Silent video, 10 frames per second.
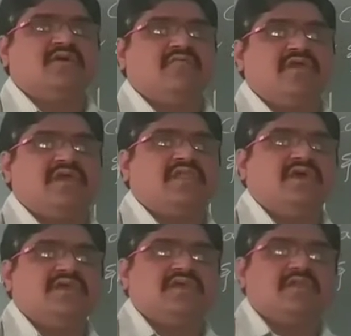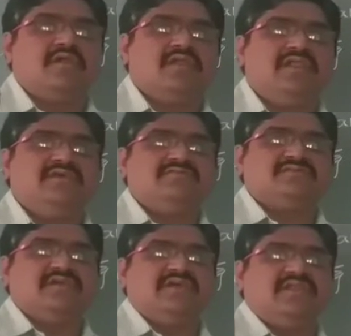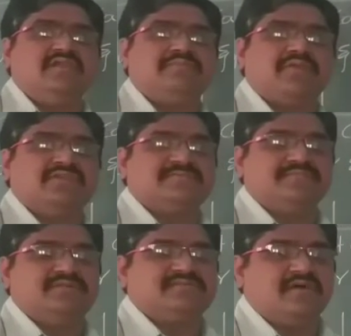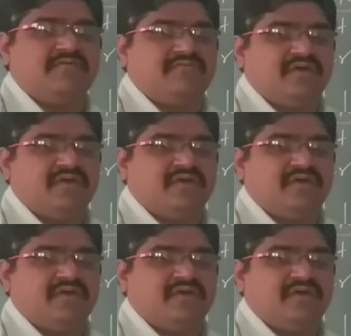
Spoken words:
where here already studied in principles of